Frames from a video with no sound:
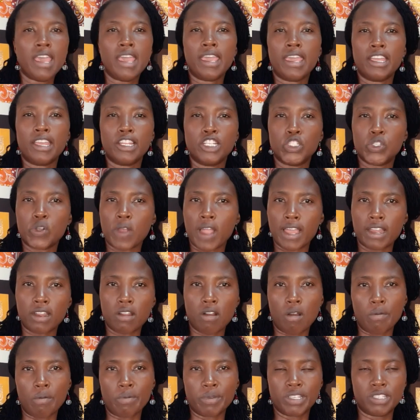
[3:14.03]
And try to
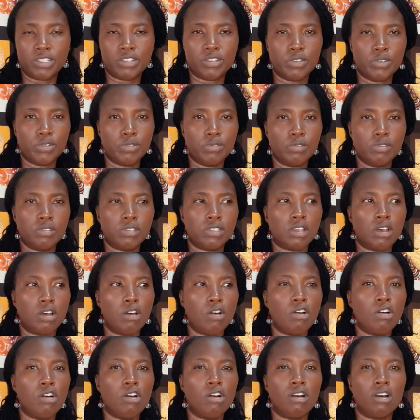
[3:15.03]
always use
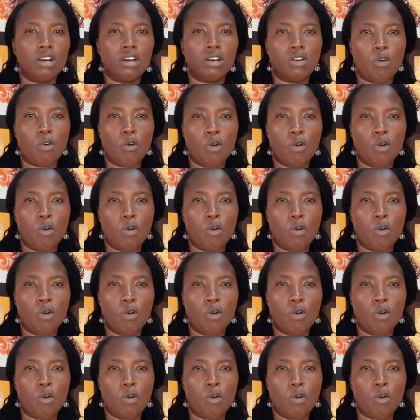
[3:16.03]
a